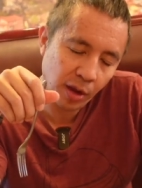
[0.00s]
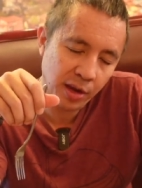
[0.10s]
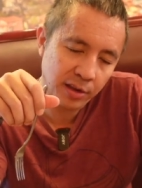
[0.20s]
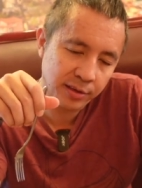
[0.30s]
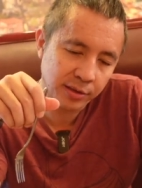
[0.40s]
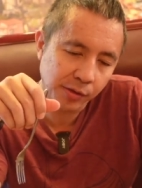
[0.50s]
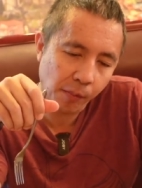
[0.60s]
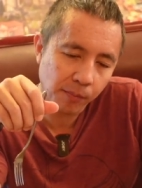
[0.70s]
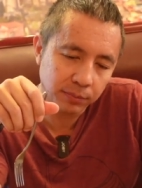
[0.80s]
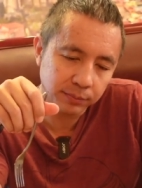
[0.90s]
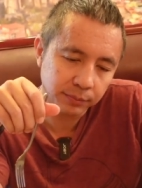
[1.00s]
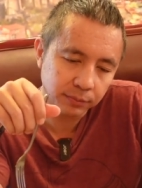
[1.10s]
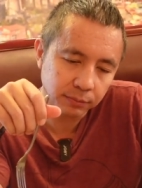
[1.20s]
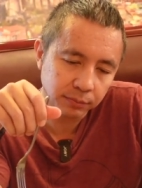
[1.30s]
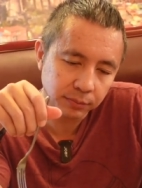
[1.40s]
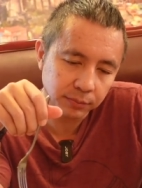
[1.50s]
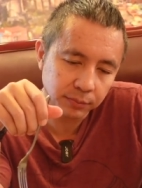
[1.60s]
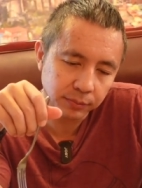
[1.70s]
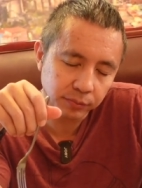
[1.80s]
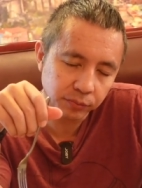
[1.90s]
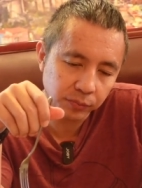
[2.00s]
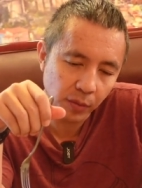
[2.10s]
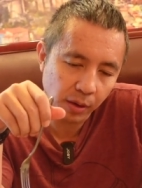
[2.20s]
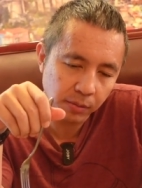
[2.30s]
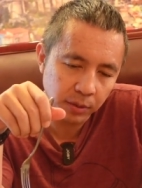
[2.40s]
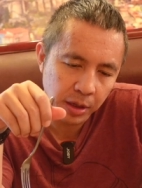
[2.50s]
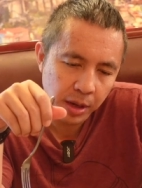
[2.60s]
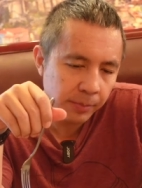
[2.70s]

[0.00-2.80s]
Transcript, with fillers: It's... Was it like a cheesecake type